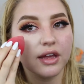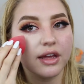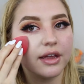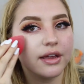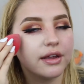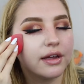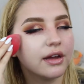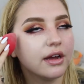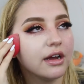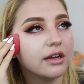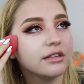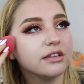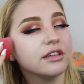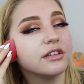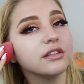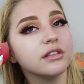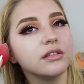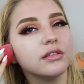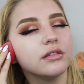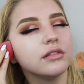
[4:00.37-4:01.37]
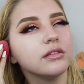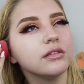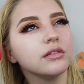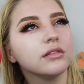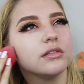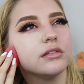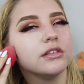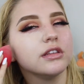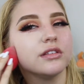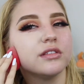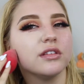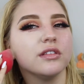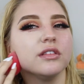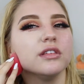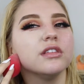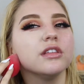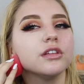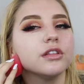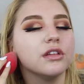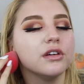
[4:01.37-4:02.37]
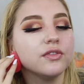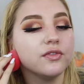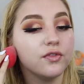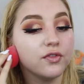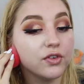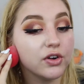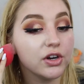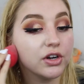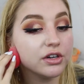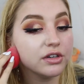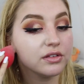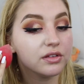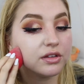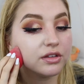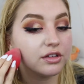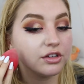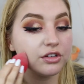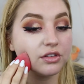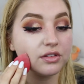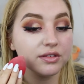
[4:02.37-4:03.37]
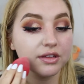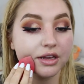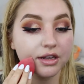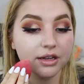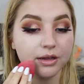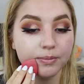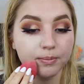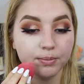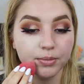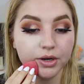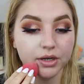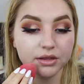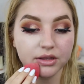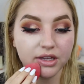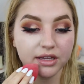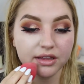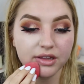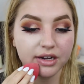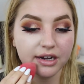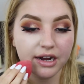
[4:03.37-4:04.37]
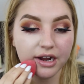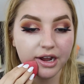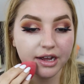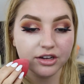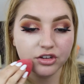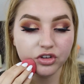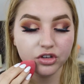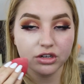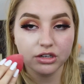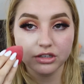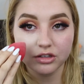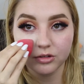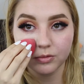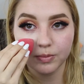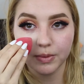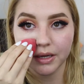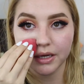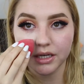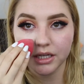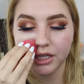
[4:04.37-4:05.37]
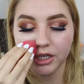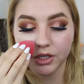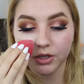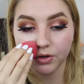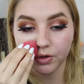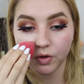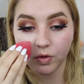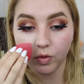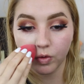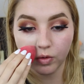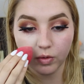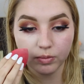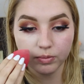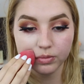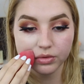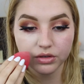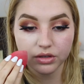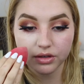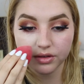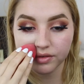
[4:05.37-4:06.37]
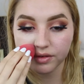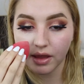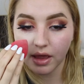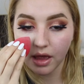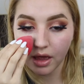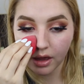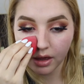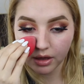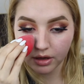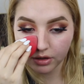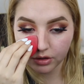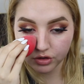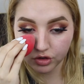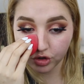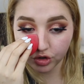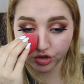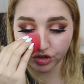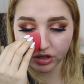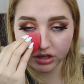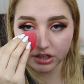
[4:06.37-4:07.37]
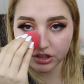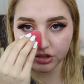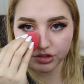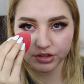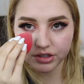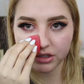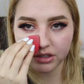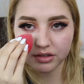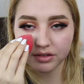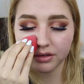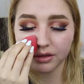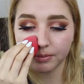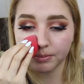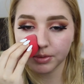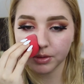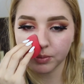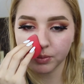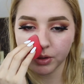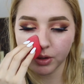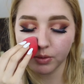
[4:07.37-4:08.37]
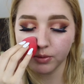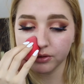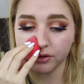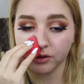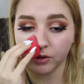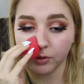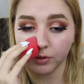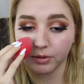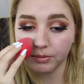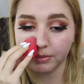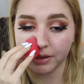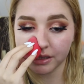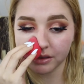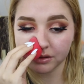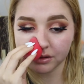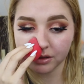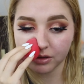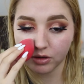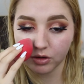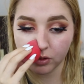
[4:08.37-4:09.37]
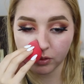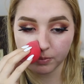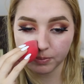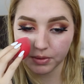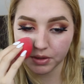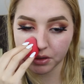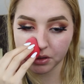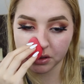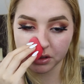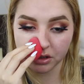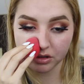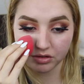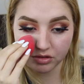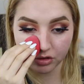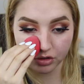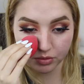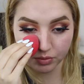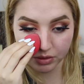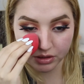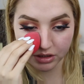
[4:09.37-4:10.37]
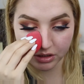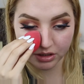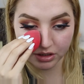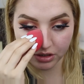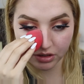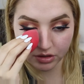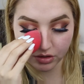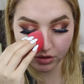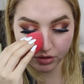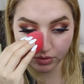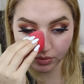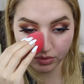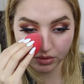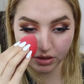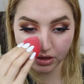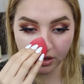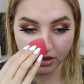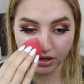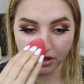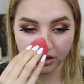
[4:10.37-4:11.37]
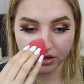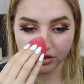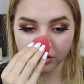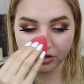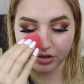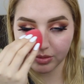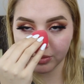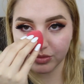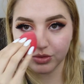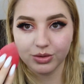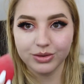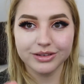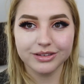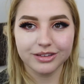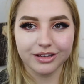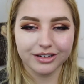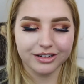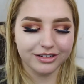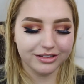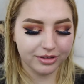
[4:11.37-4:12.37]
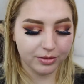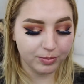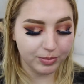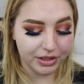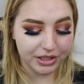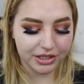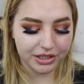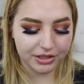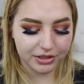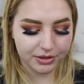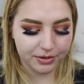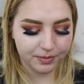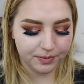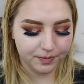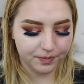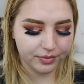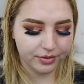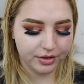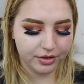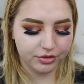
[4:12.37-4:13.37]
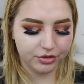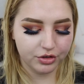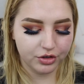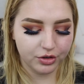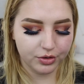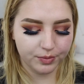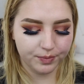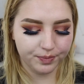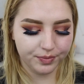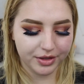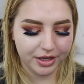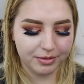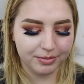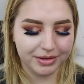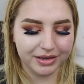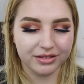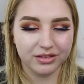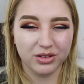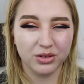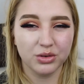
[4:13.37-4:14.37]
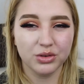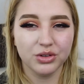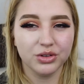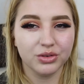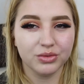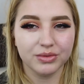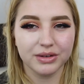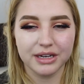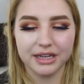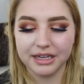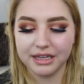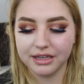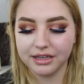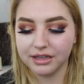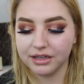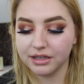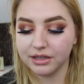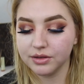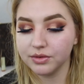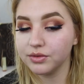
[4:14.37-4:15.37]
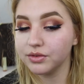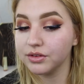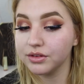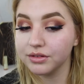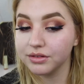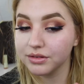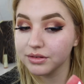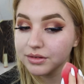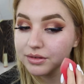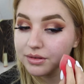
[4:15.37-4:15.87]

like, I think this is either the first or the second birthday that I actually spend here home, because usually during December we always go to Mexico, but this year we didn't go. So I'm so excited to be here because, you know, in Mexico you don't really get gifts.